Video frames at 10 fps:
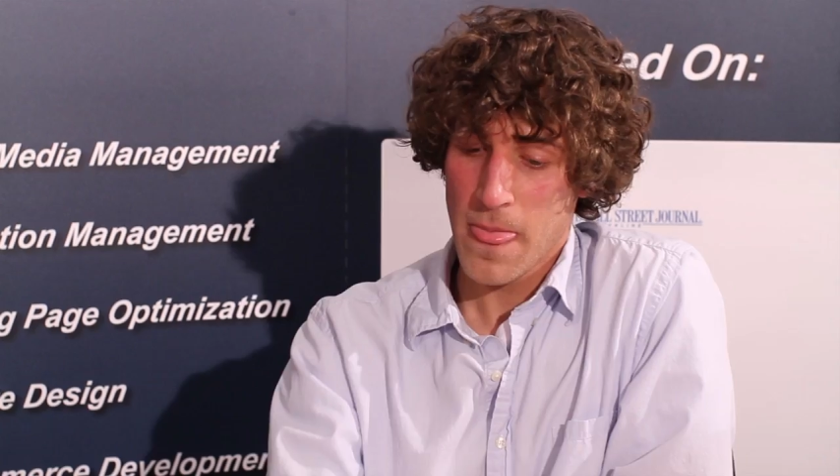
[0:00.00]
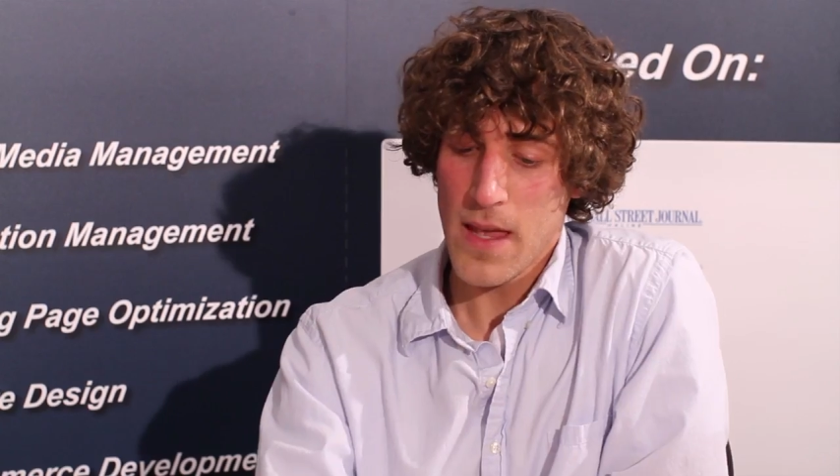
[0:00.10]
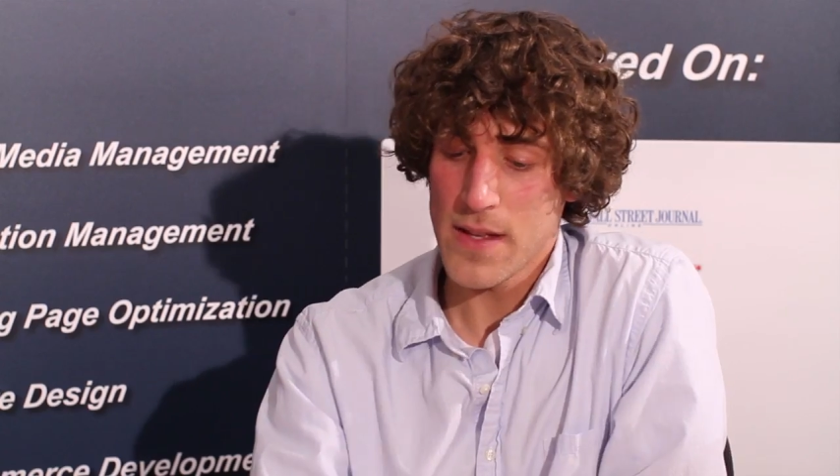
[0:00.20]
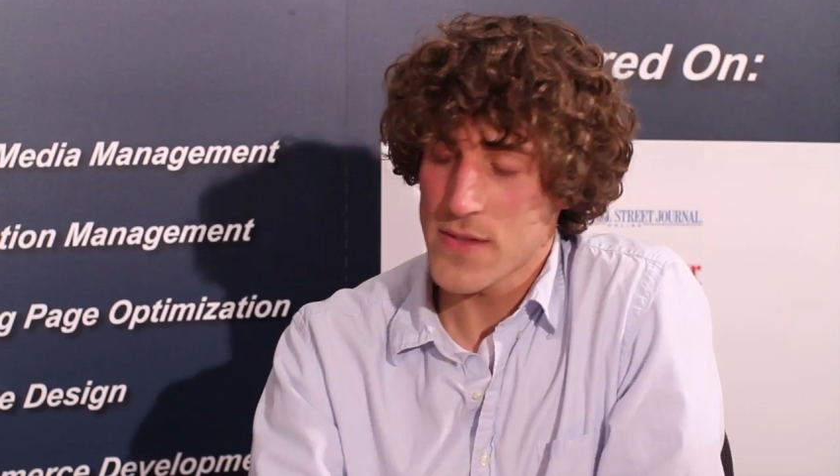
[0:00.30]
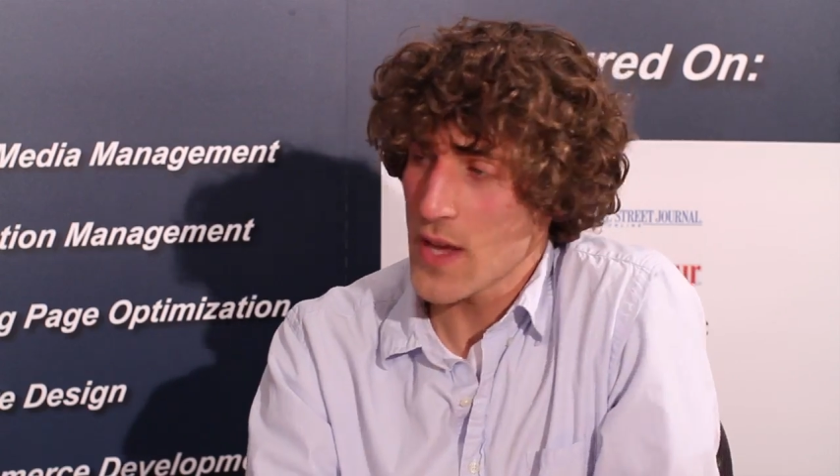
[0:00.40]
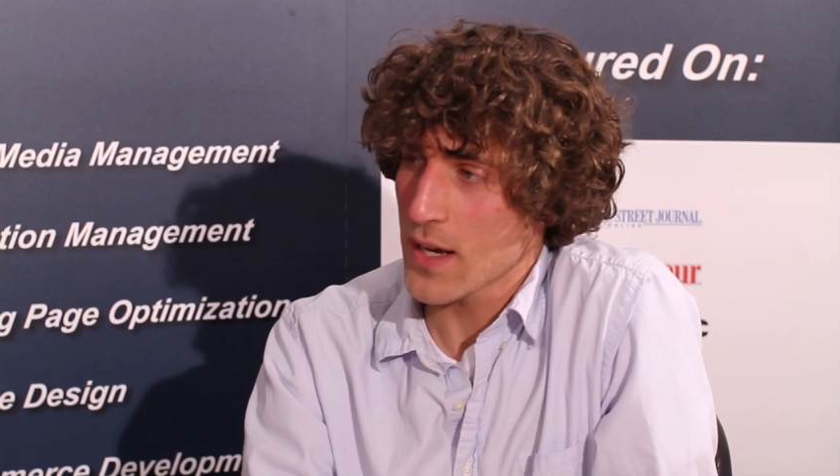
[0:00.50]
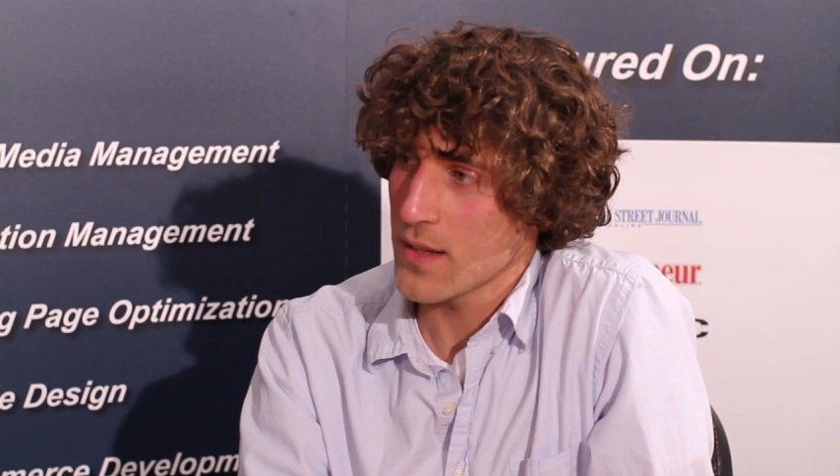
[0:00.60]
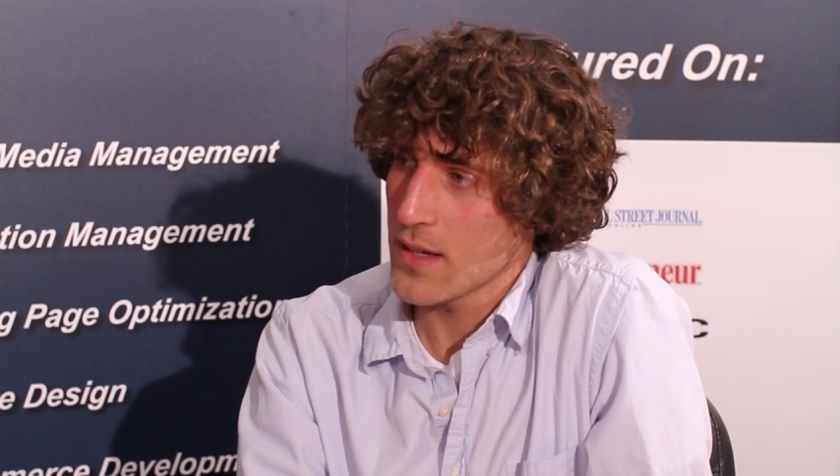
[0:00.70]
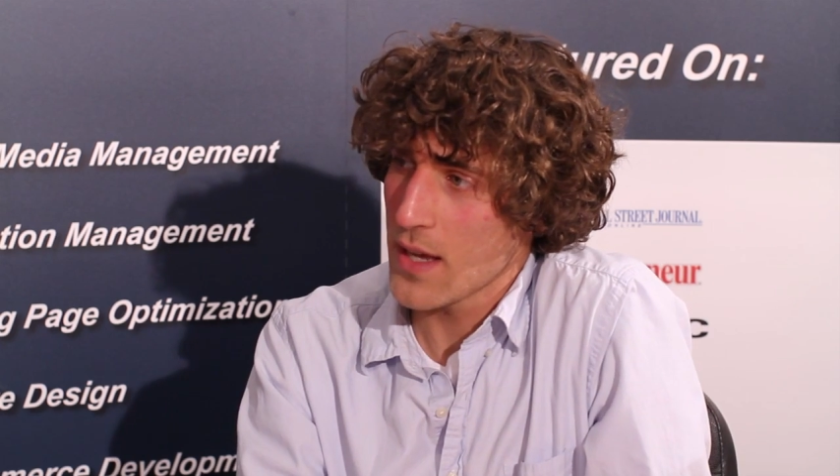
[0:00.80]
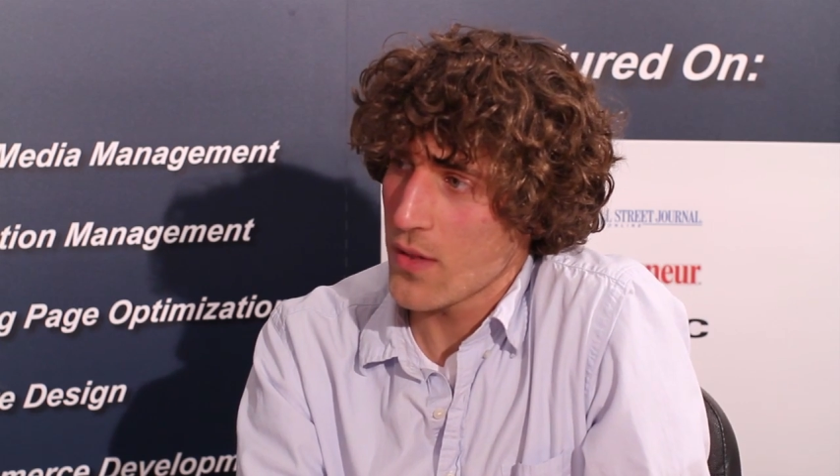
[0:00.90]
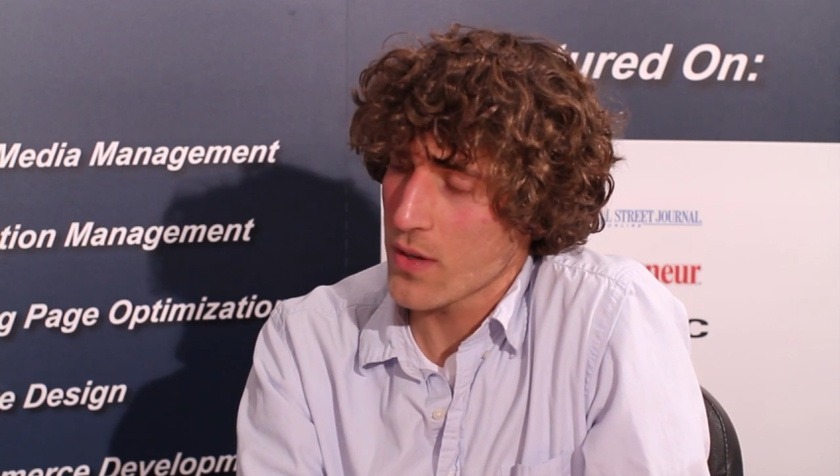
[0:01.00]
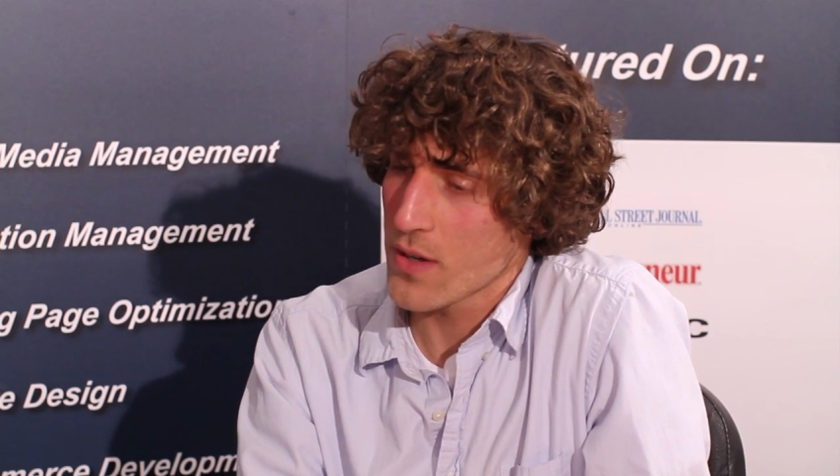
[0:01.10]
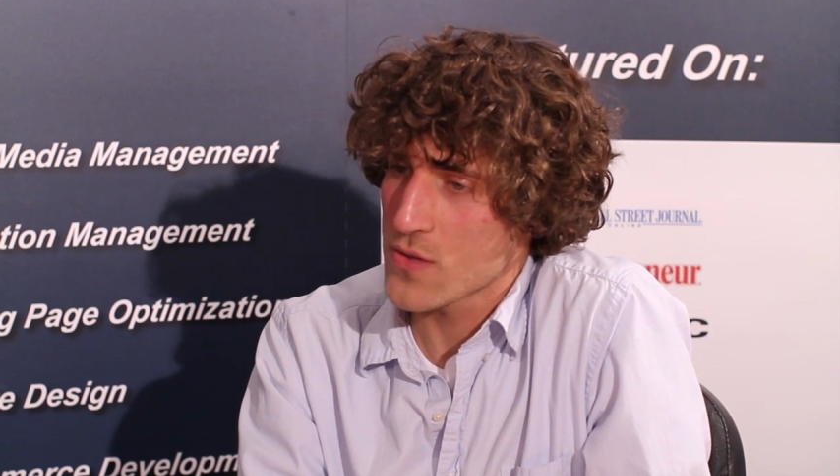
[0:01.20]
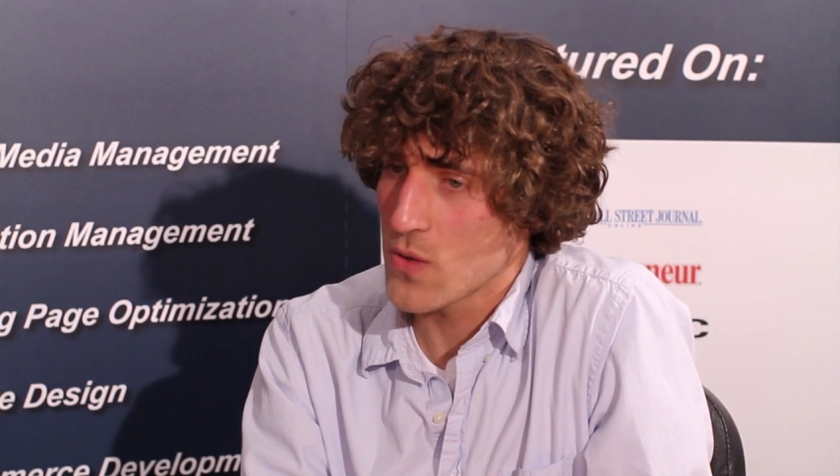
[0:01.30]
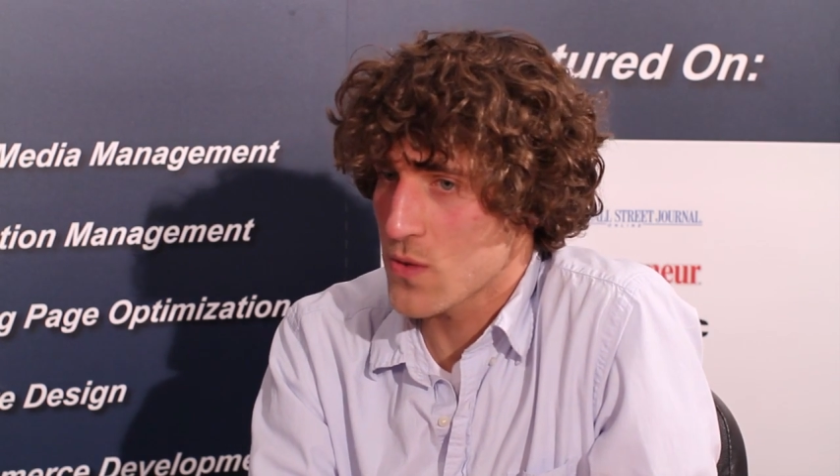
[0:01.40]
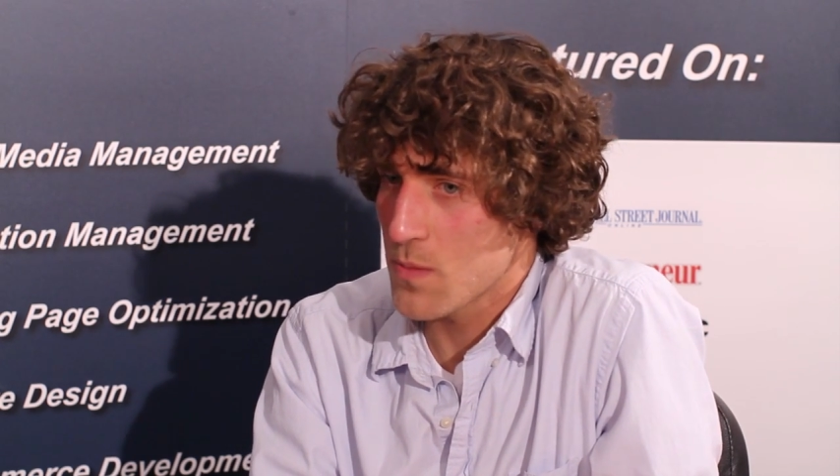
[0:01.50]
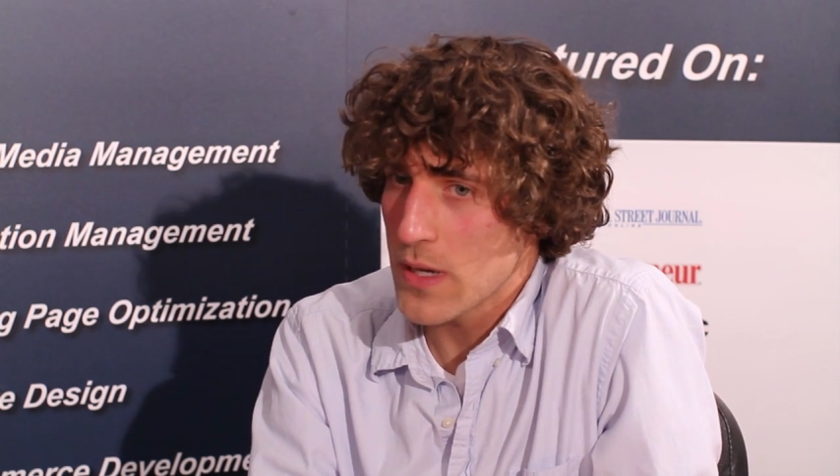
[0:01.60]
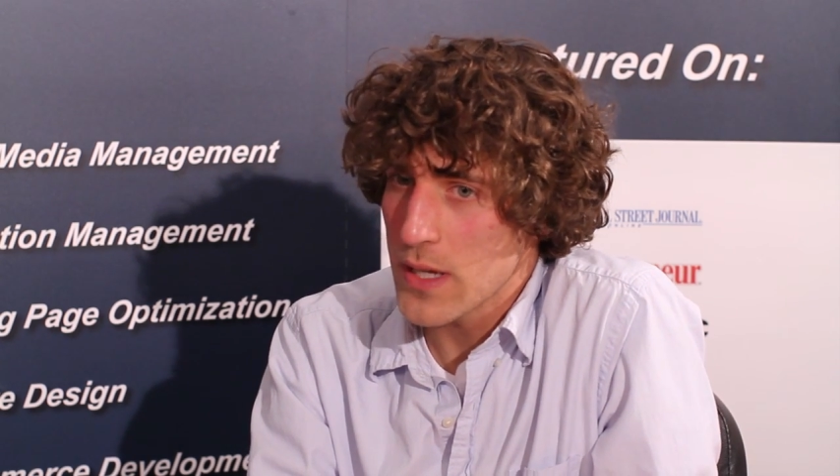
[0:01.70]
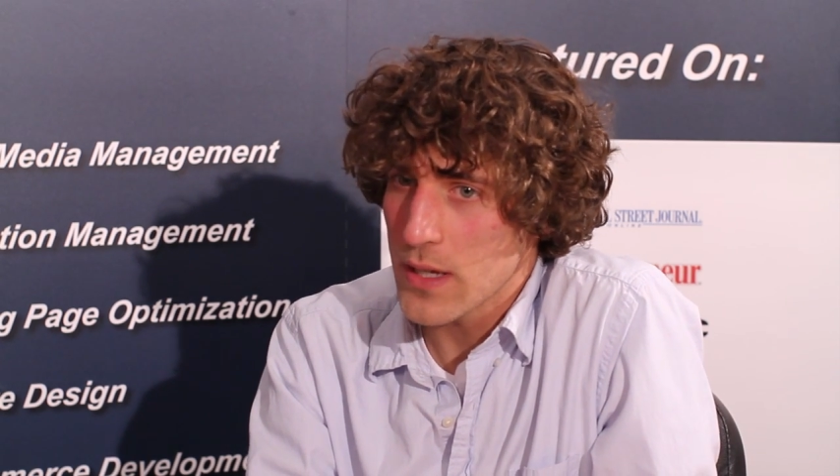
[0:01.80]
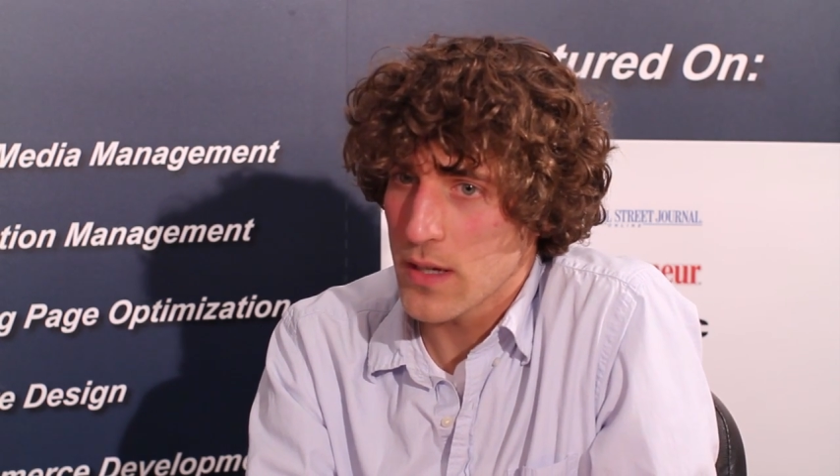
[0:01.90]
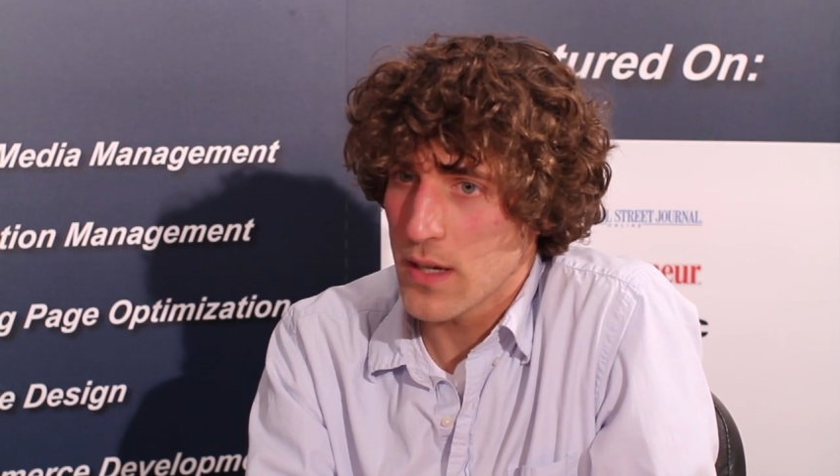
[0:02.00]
And secondly, looking at social media,